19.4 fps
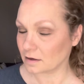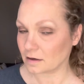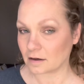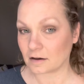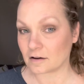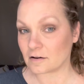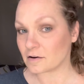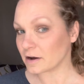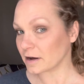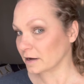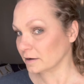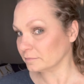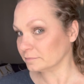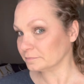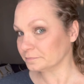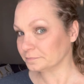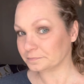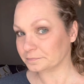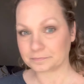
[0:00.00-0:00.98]
Okay,
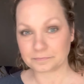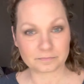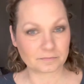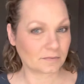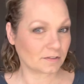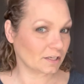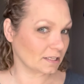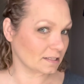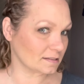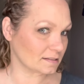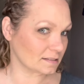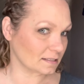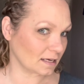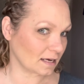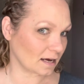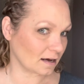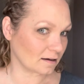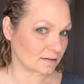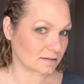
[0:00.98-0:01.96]
you can see
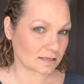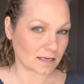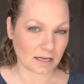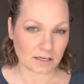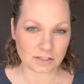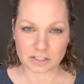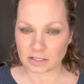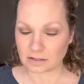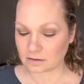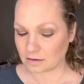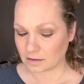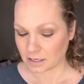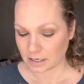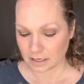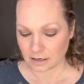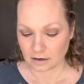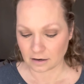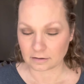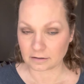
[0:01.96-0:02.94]
how it's catching the
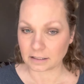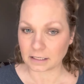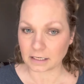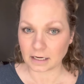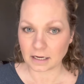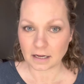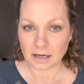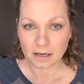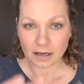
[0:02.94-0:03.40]
light already.